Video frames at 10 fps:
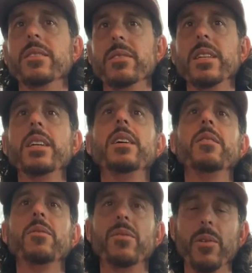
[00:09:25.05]
3,
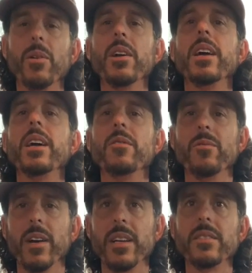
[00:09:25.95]
4 and
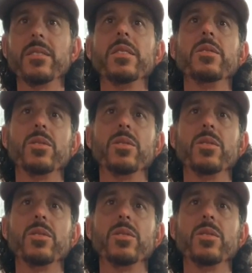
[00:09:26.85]
rest.